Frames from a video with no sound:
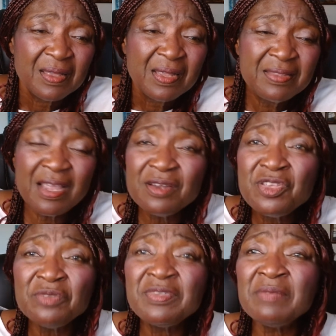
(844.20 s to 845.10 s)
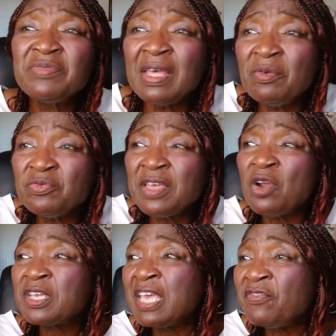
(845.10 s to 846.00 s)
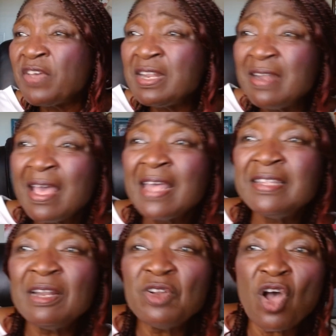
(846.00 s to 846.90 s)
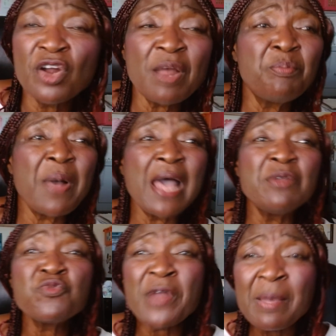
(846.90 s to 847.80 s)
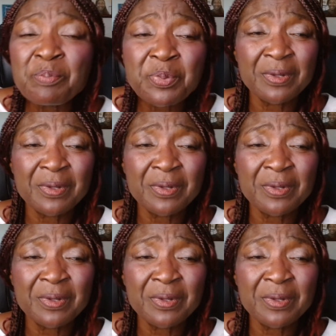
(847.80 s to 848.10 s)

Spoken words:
They're giving the Lord a bad rep.